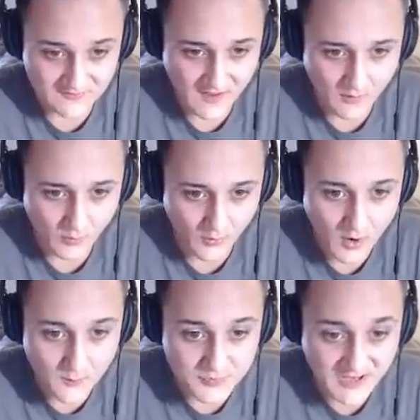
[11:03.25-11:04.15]
time. Whoa.
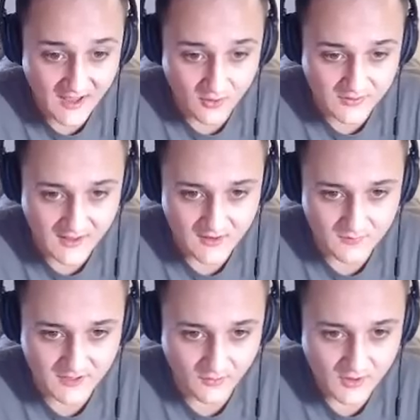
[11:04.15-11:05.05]
Okay, here
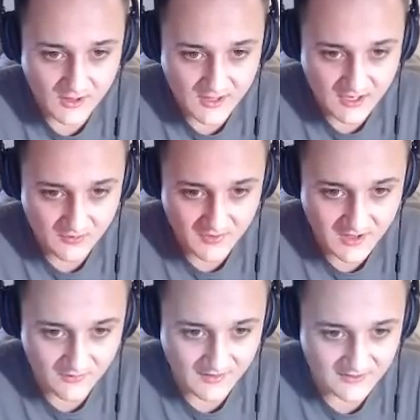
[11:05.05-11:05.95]
we go,
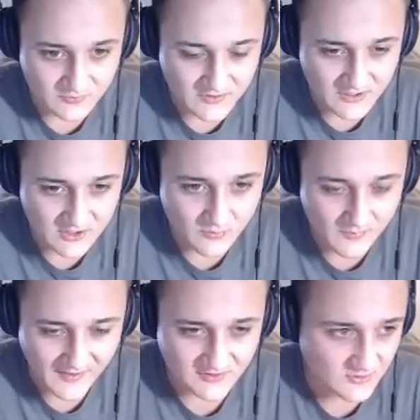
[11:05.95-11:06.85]
guys. We're
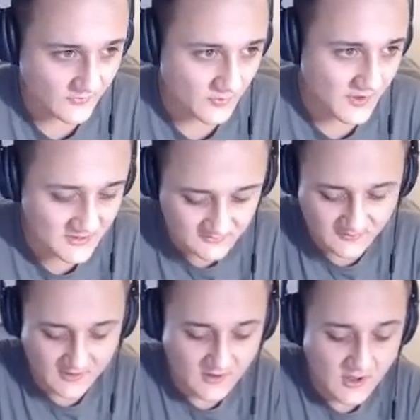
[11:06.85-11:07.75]
about to go on the water
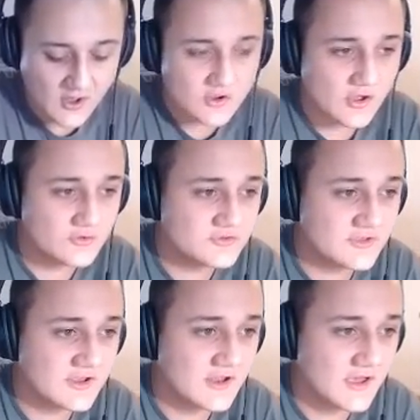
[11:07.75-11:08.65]
slide.
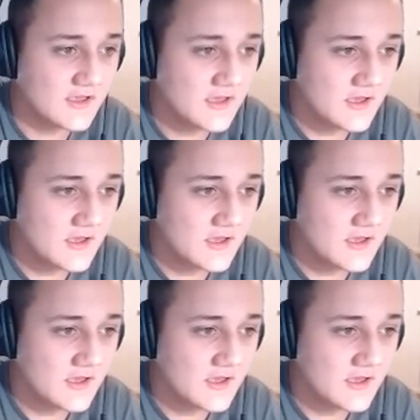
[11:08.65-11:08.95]
Ghostina,